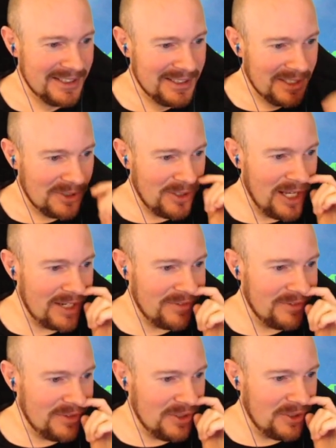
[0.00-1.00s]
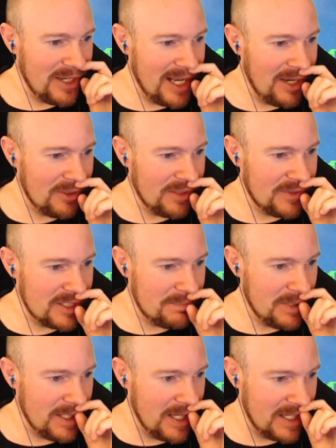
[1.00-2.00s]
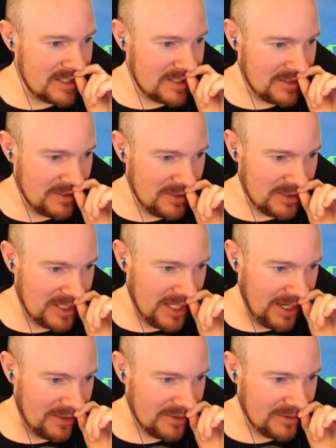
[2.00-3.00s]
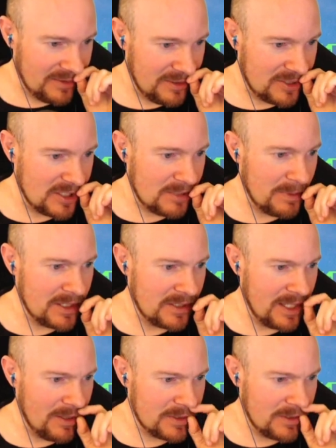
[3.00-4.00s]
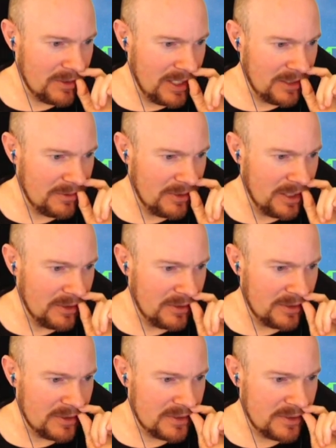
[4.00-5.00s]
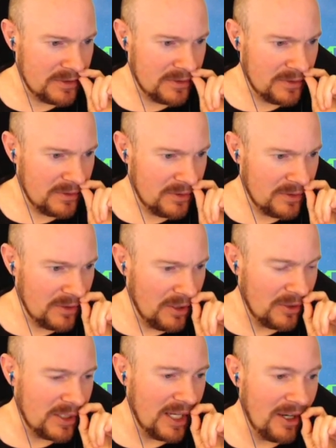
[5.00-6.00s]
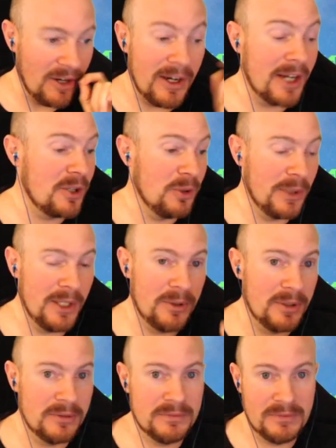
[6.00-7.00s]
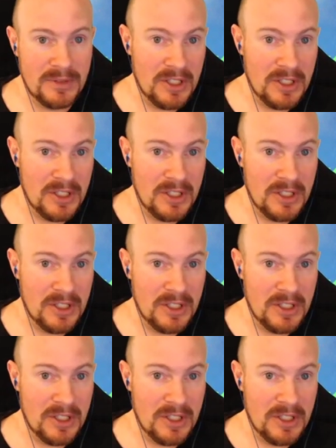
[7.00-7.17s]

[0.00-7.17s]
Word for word: You're out of you're out of this BS. Okay. There's suspense on how it's going to end the run. There's Okay. All right, cool, Raul.